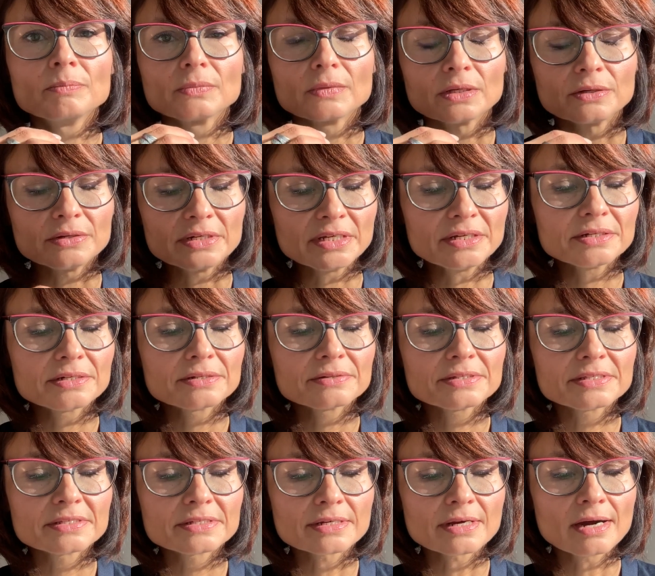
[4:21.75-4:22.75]
You need to
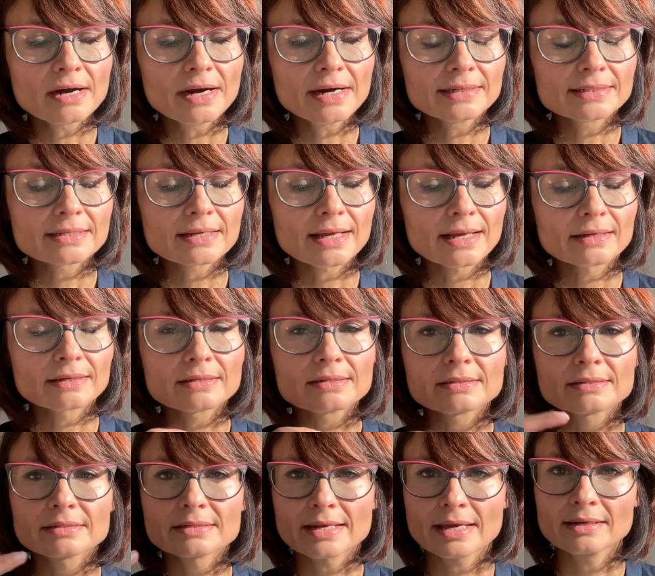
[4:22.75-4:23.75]
start
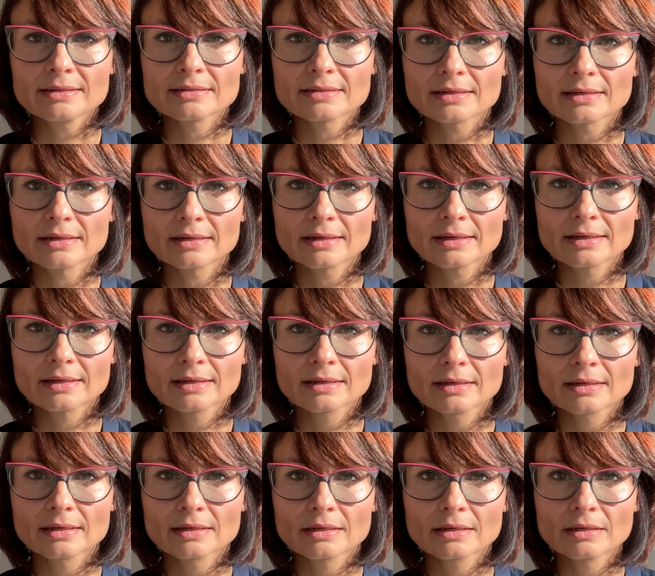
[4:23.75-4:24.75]
understanding
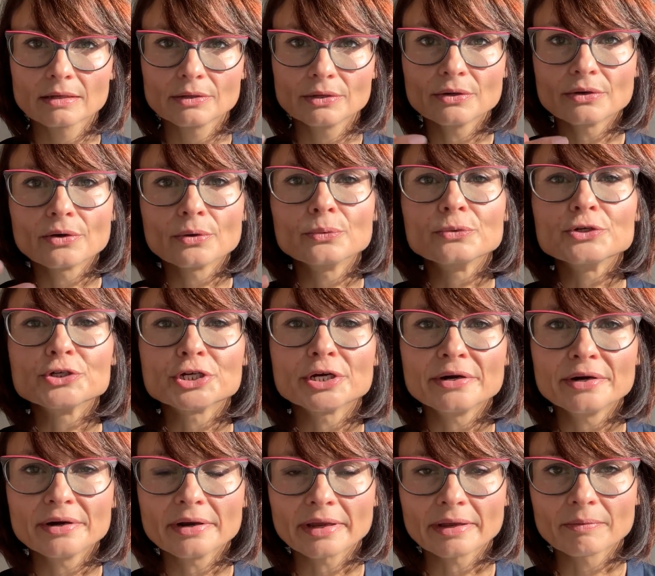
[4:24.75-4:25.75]
your own
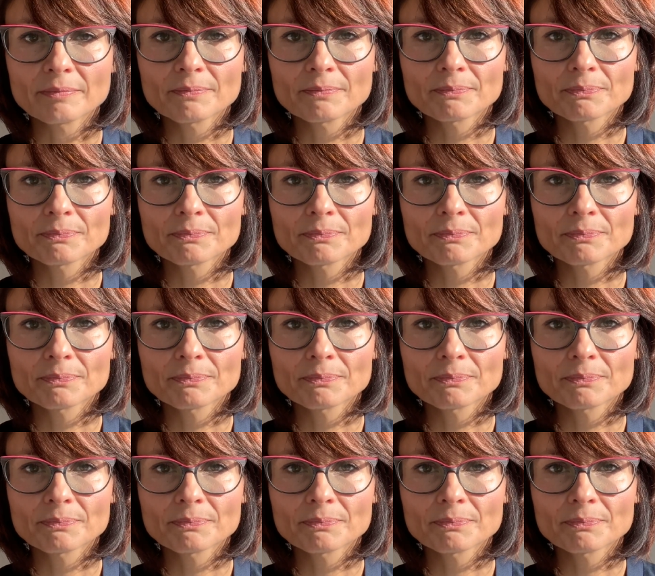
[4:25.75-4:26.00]
journey.